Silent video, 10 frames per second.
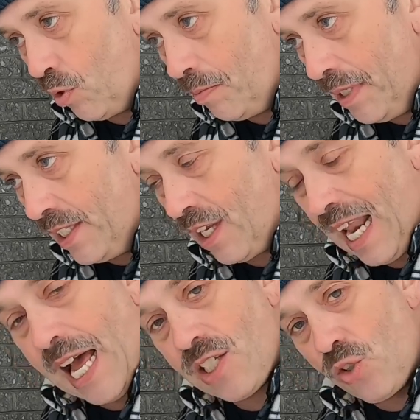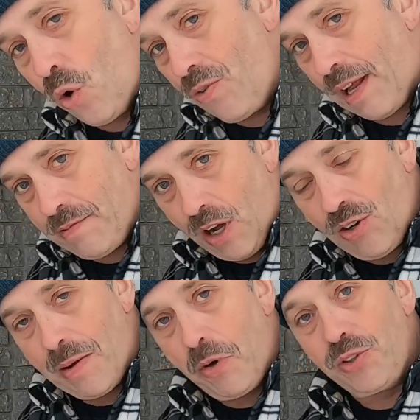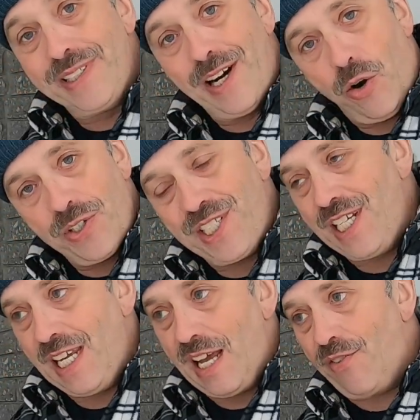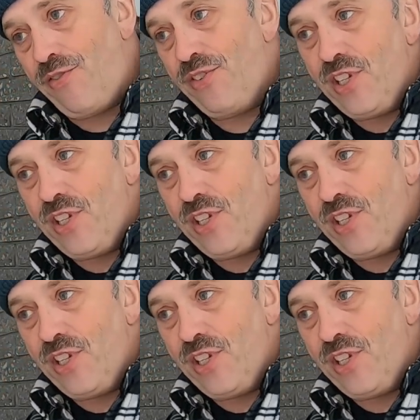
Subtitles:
will be the last stove I've talked about, the RCAF.